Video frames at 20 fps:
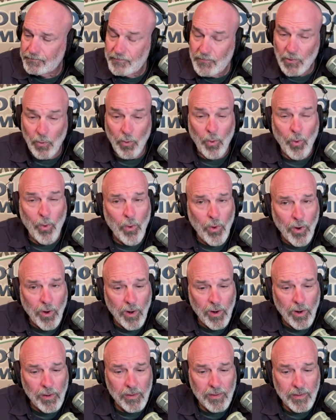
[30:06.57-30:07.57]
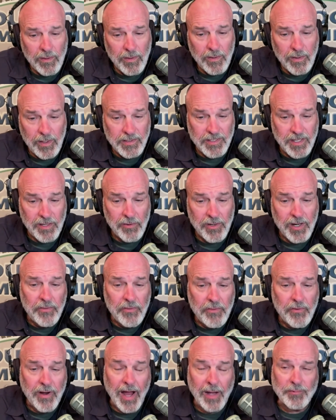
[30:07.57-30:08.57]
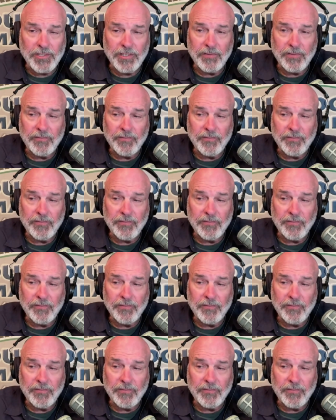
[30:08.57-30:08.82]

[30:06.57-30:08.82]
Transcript: Or is there another option?